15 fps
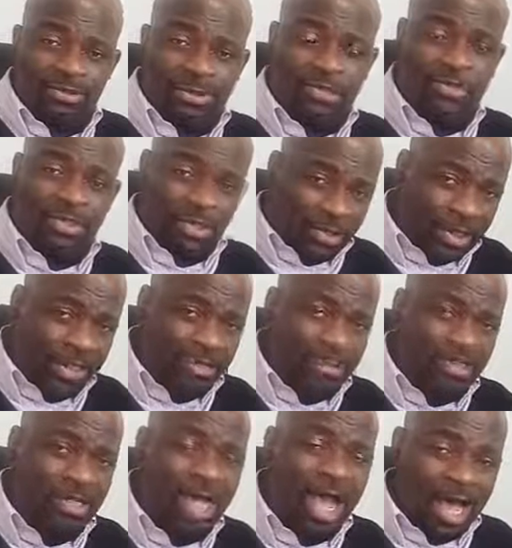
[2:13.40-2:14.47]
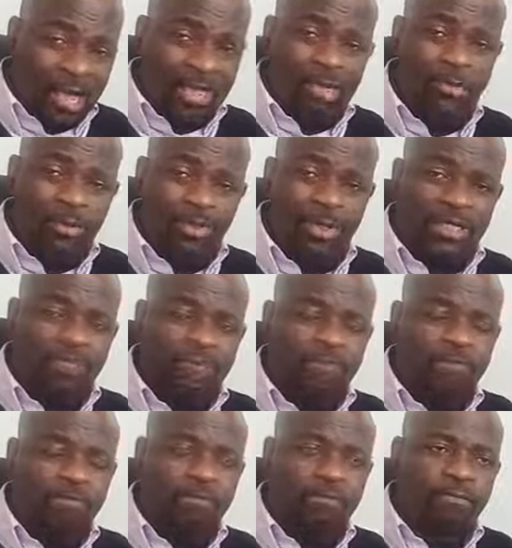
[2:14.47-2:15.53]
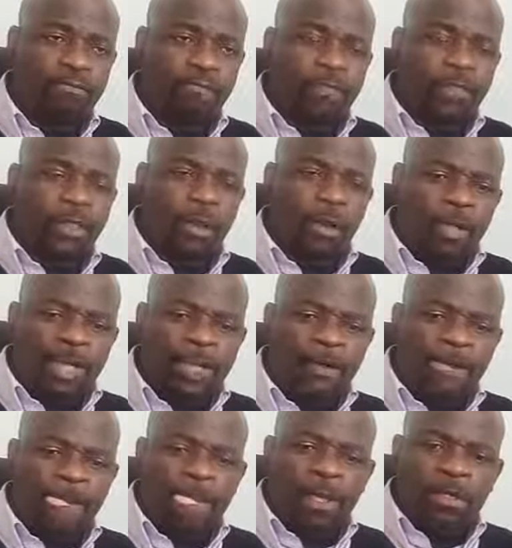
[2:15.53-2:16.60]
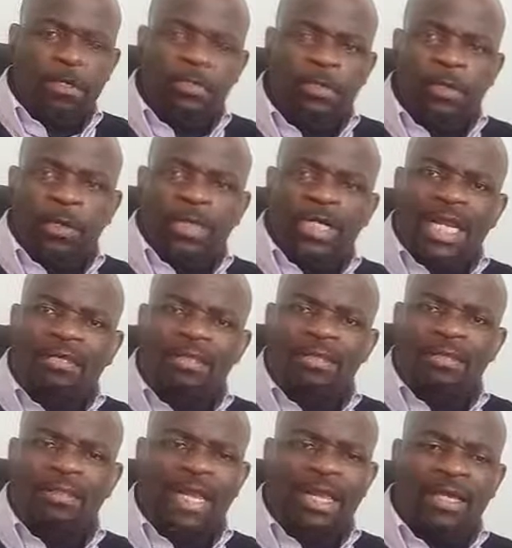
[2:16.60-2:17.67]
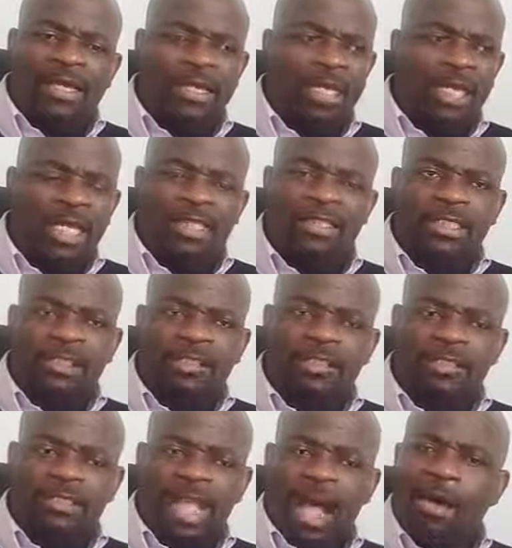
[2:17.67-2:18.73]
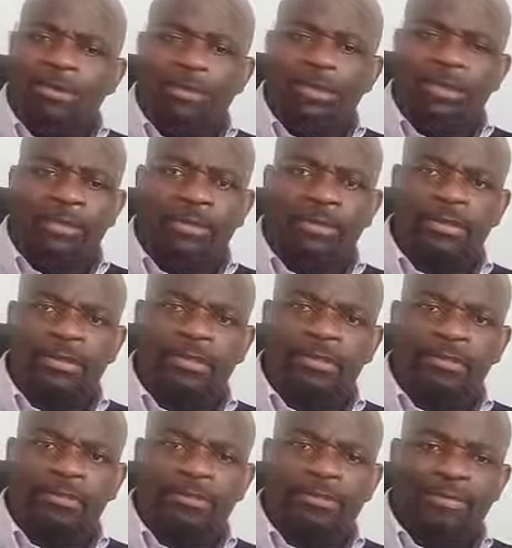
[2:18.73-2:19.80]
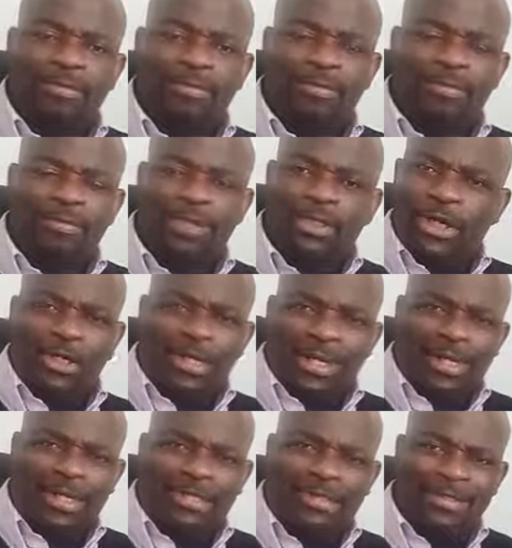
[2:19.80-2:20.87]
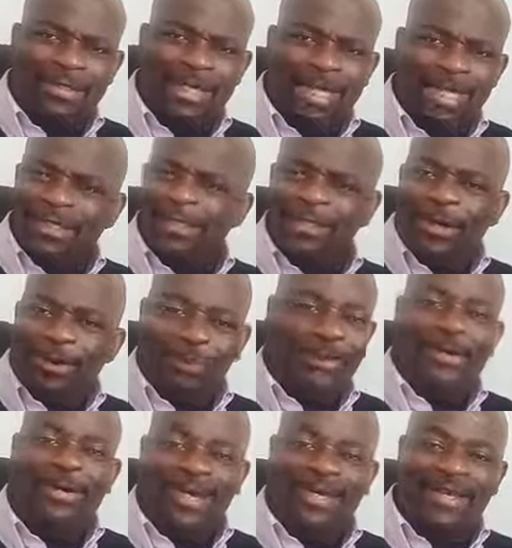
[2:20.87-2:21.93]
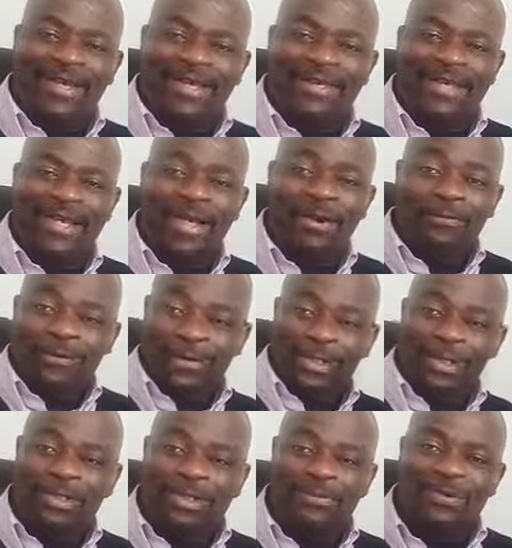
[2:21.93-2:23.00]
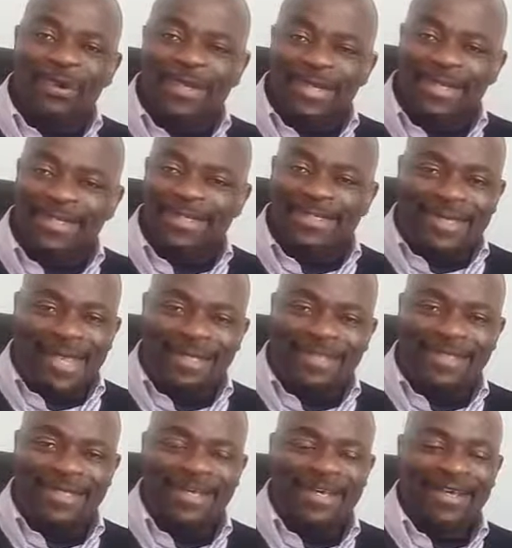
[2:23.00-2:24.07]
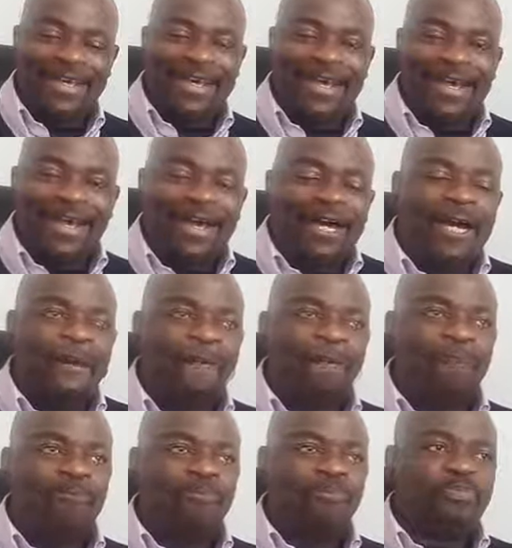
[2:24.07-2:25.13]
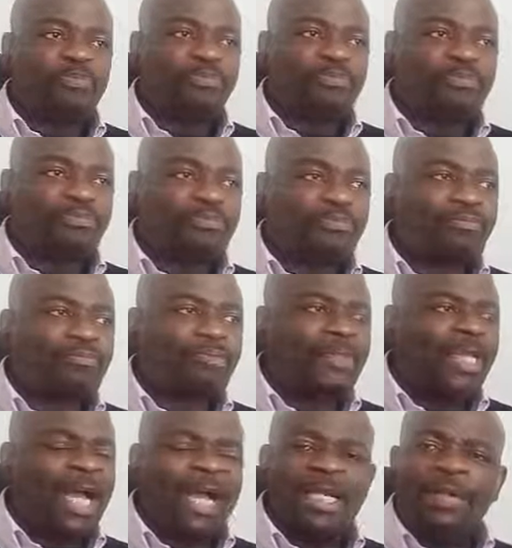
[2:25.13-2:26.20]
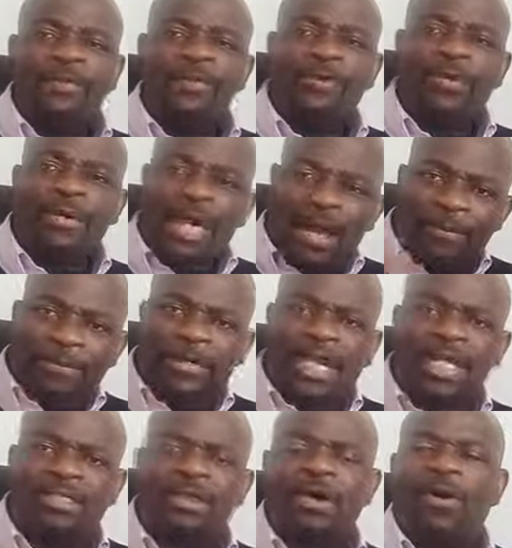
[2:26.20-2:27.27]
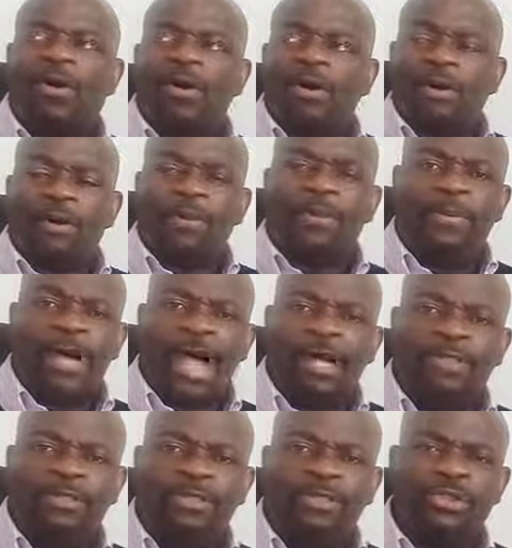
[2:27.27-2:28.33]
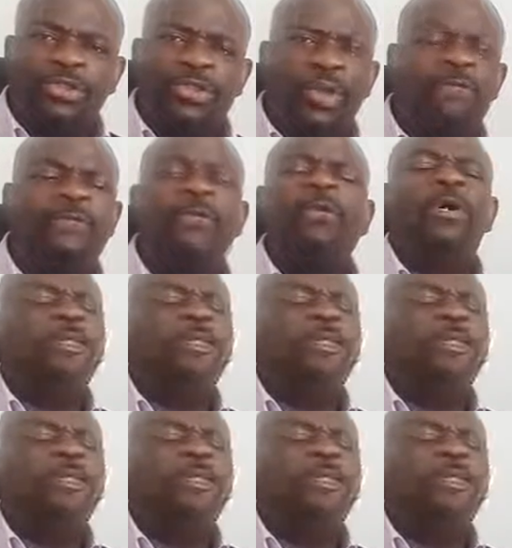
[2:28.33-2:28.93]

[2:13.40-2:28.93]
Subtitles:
$2 at the moment. Okay, so that's like $18,000 in your pocket for just one insight. And if you ramp that up and you even